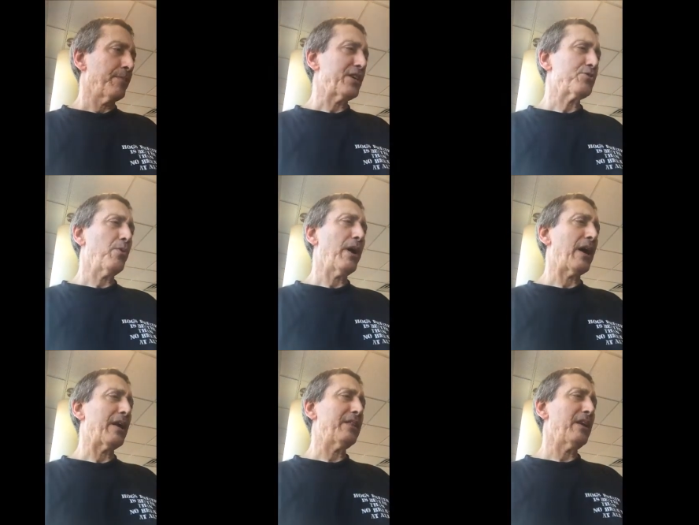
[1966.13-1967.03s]
That's why this
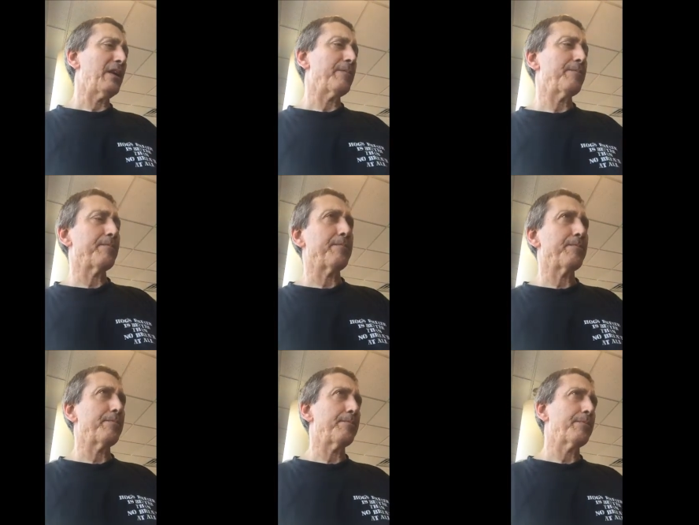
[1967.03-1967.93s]
I guy think. stole it
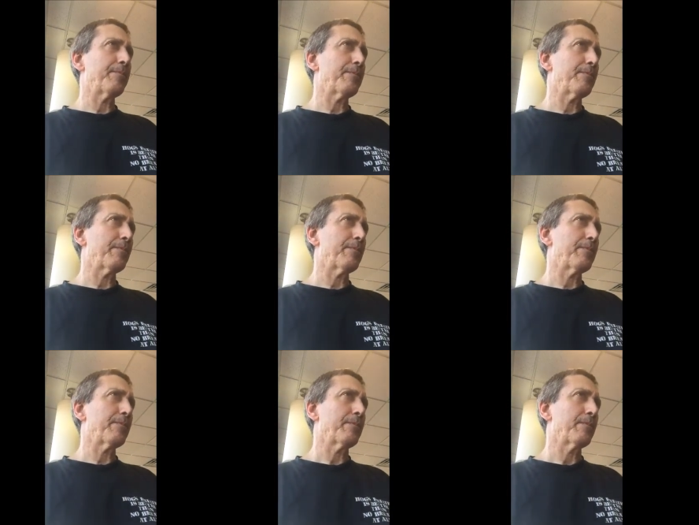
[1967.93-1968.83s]
from there.
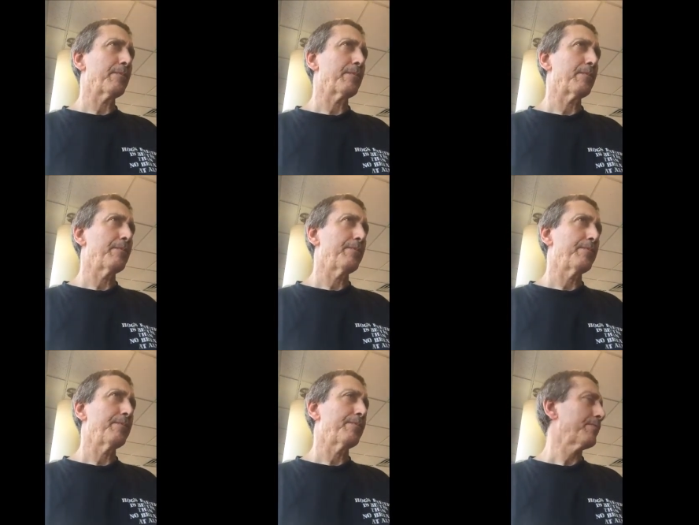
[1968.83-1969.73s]
Then she
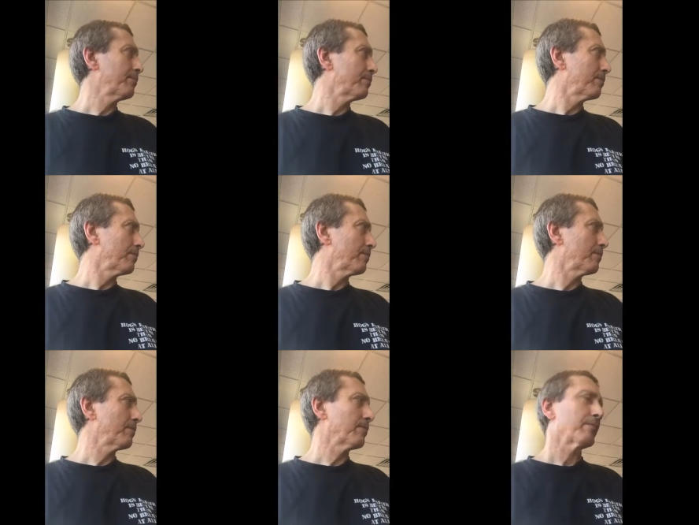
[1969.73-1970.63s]
told me originally he stole
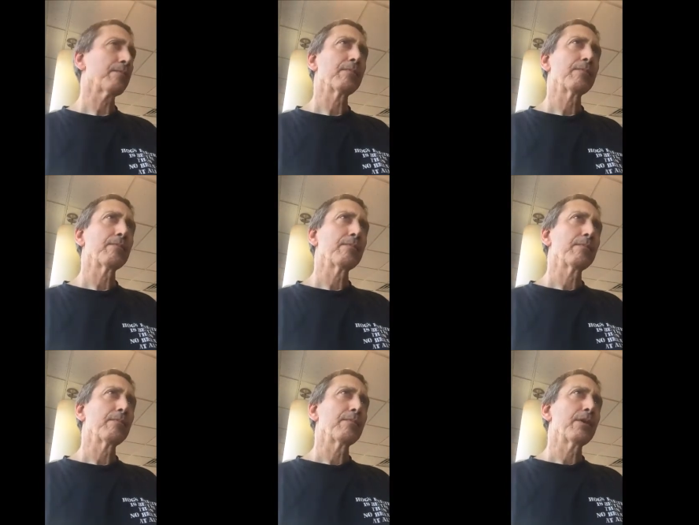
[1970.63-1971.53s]
it here.
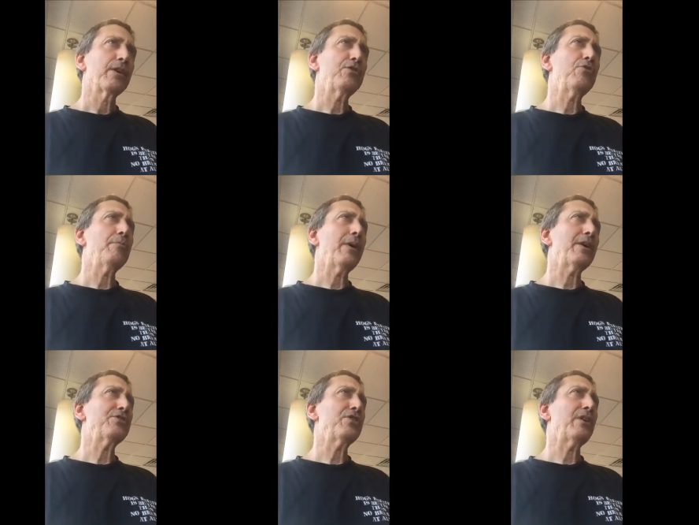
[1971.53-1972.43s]
Could you
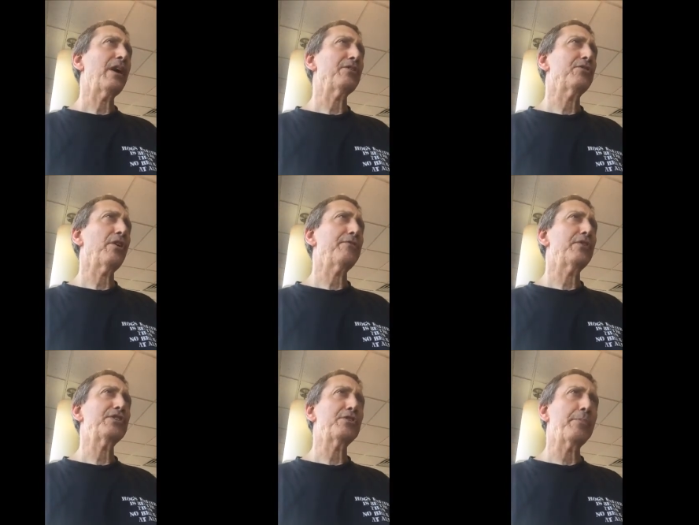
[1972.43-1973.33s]
imagine how tough
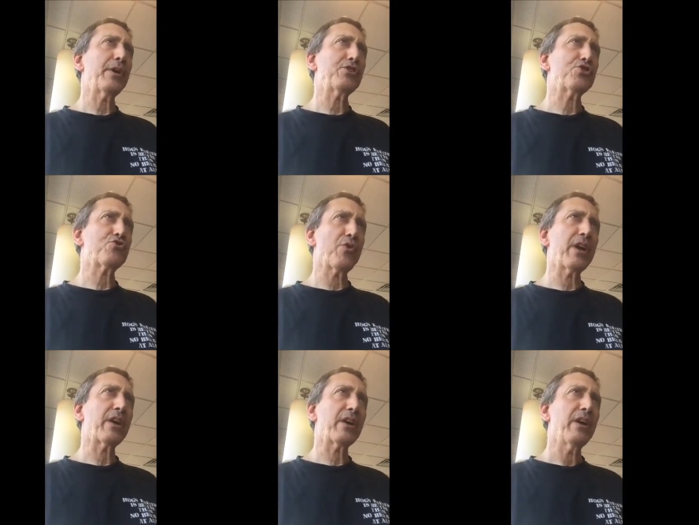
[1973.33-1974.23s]
it is to be a
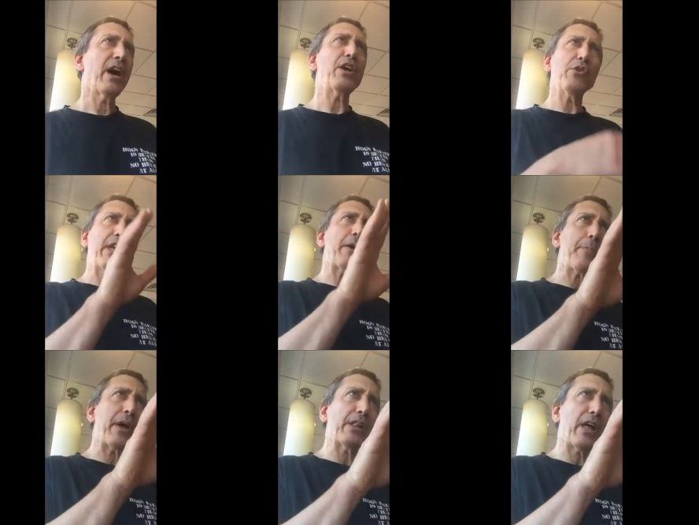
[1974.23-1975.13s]
shrink? I know they
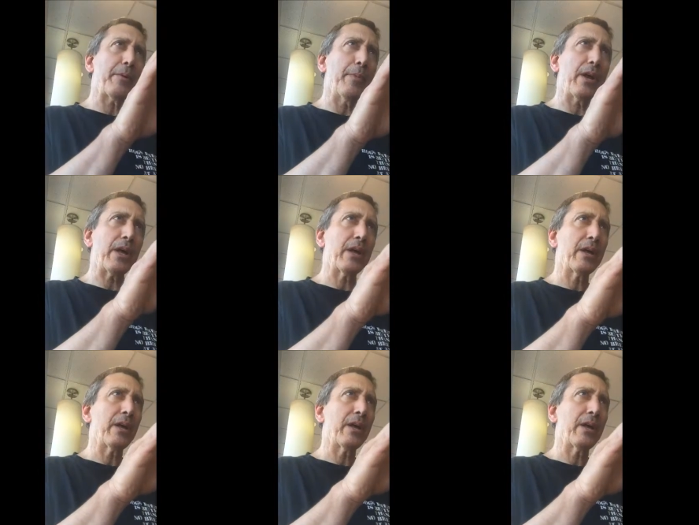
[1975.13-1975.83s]
get paid a lot of money.